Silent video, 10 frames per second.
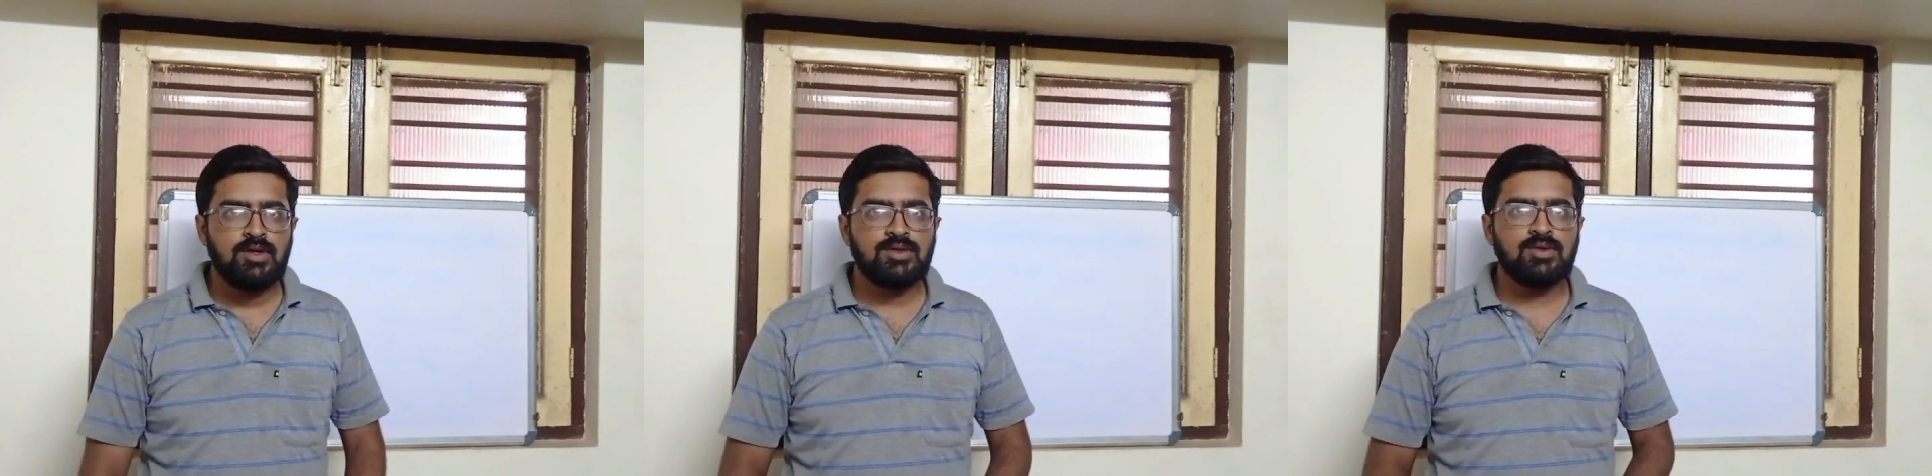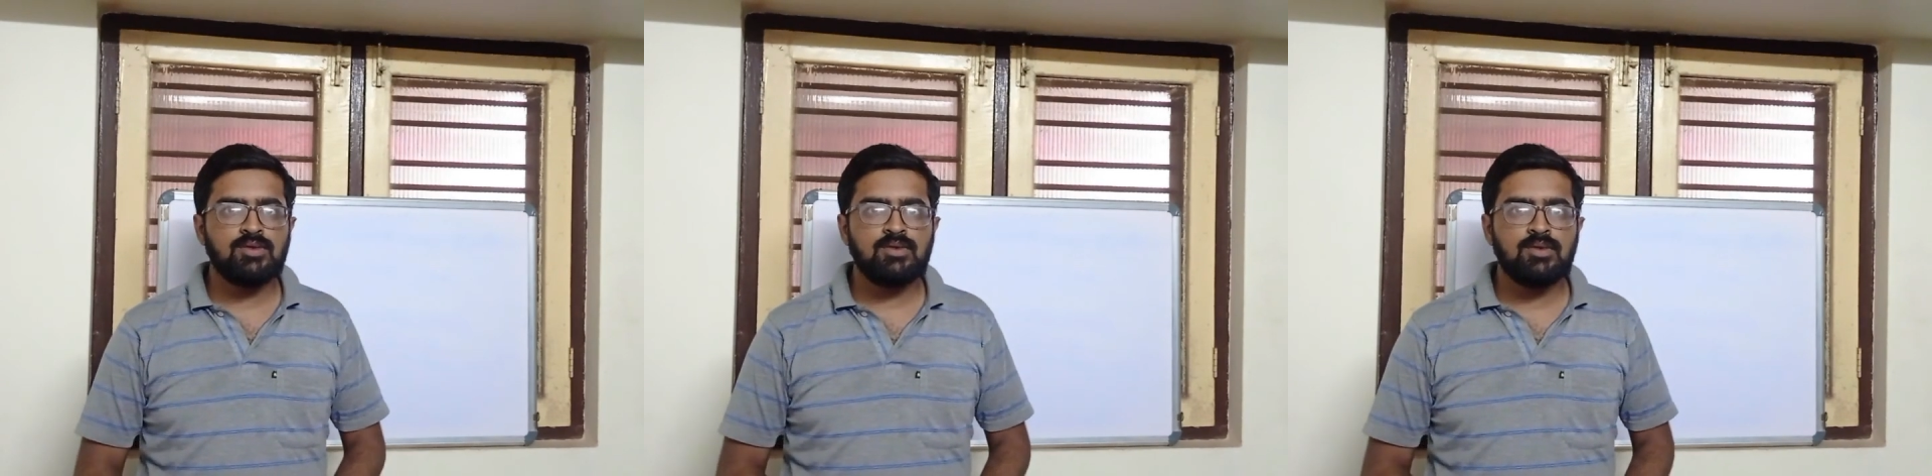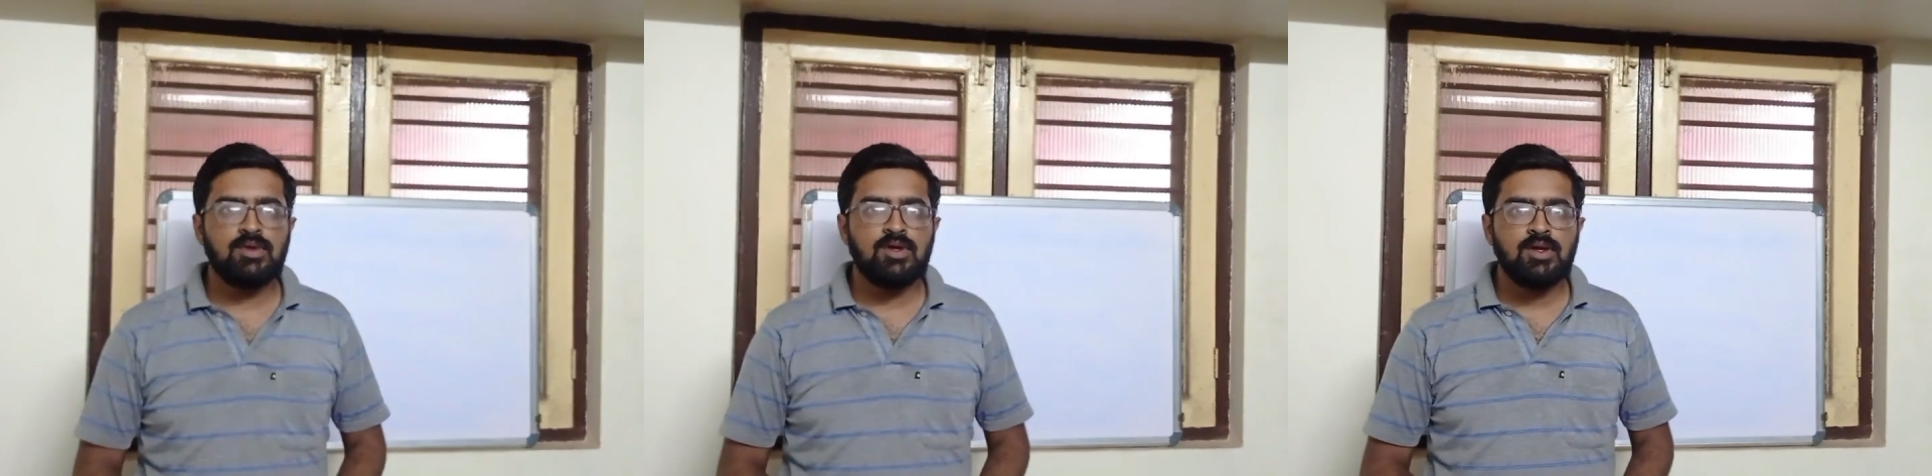So
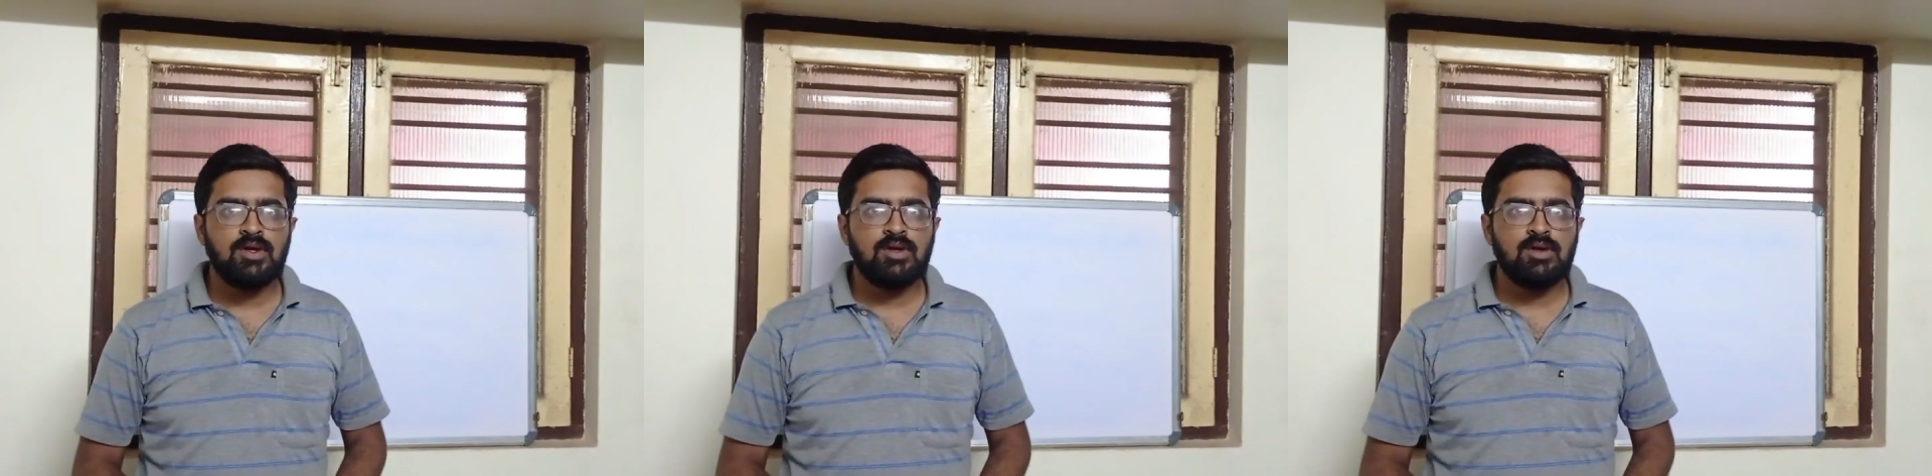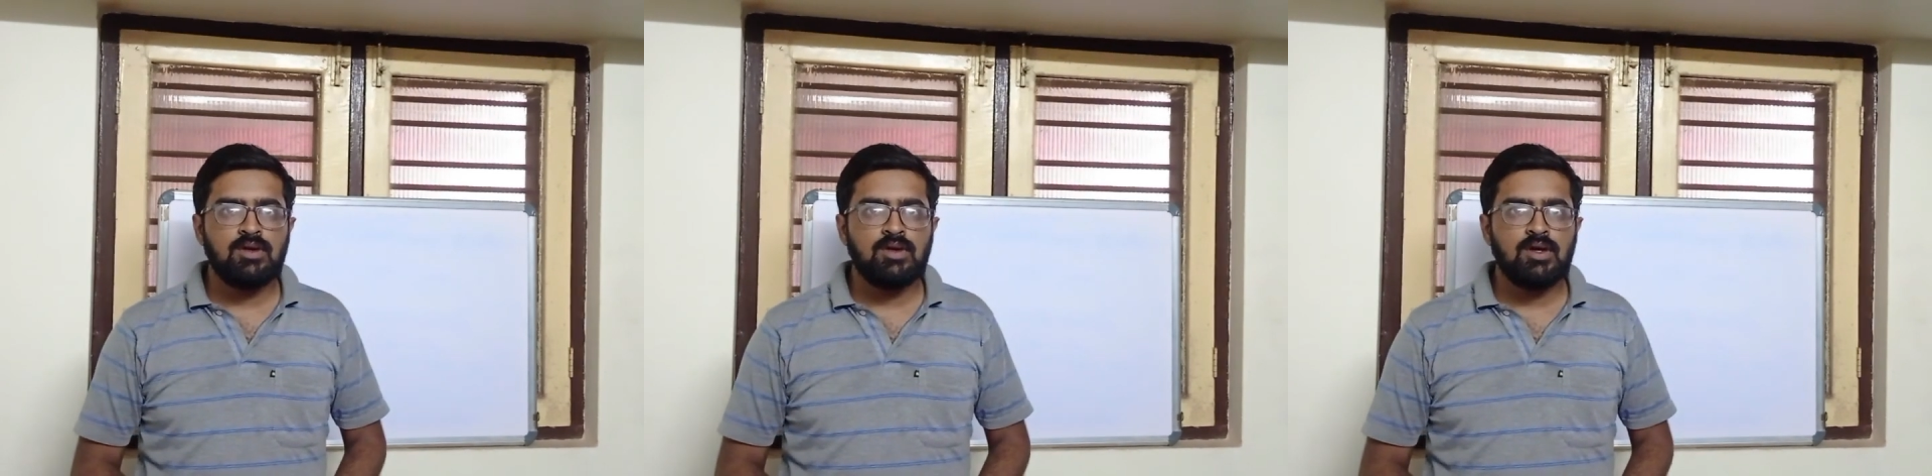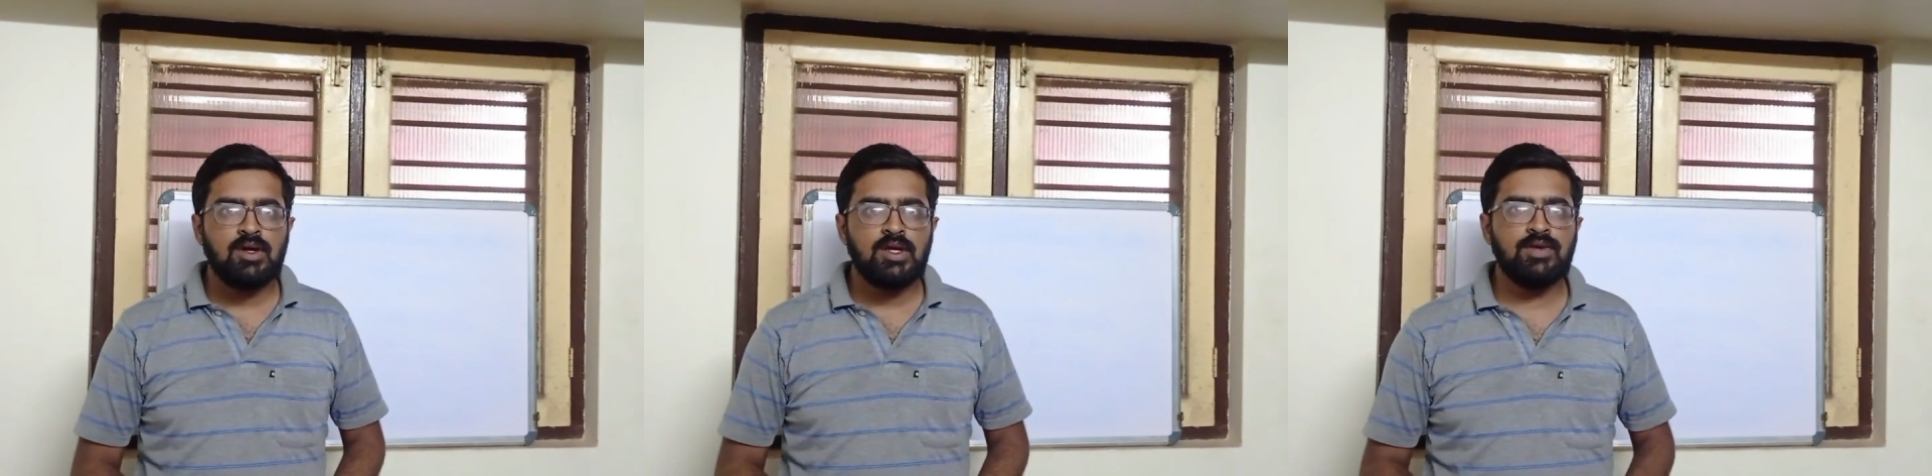
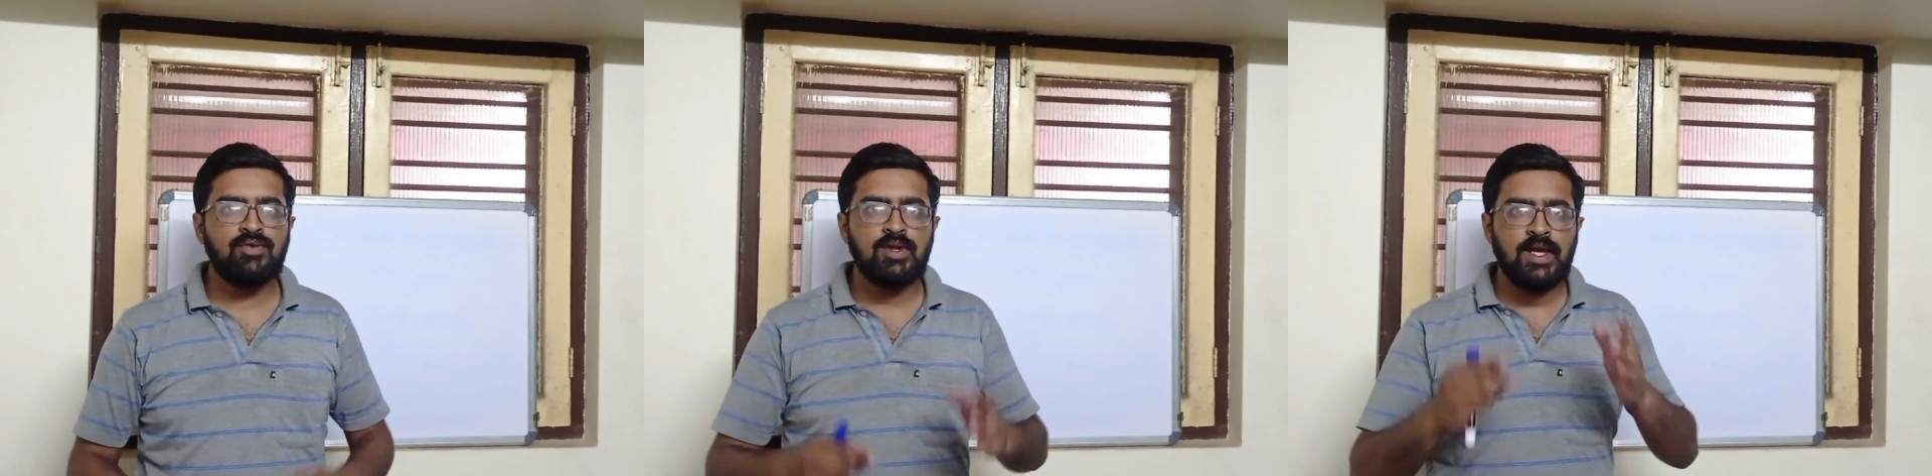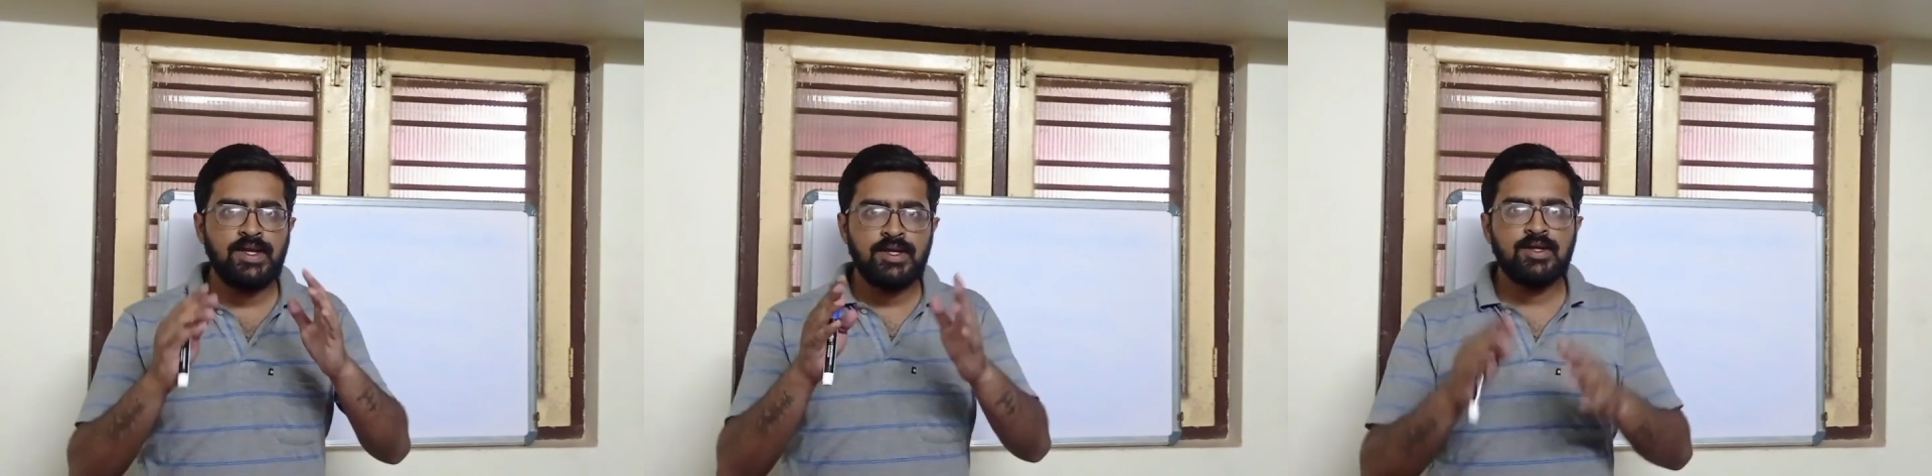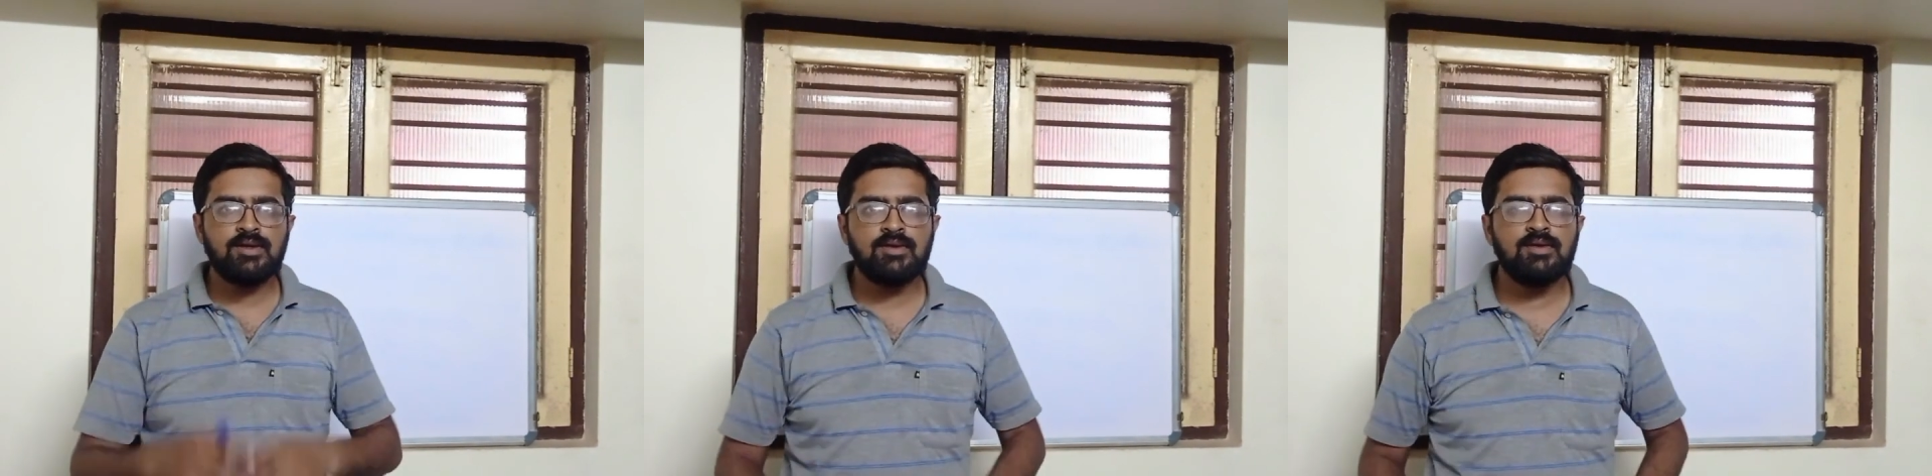if you like
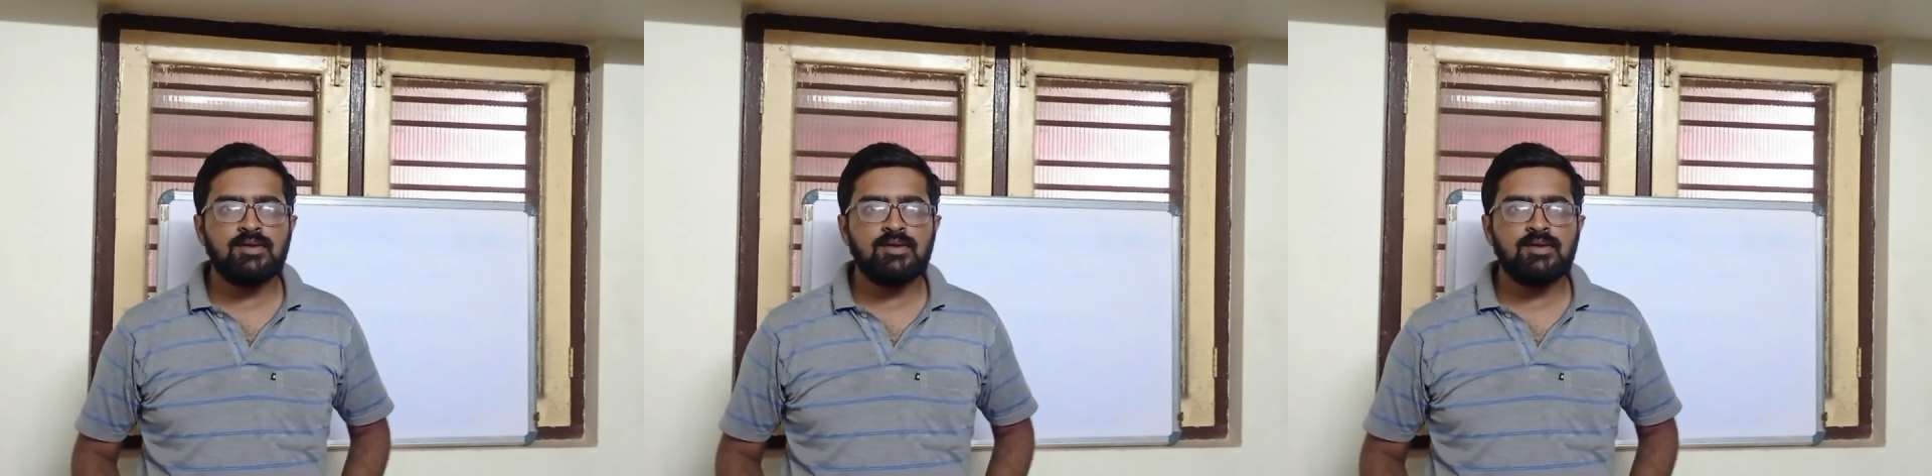it,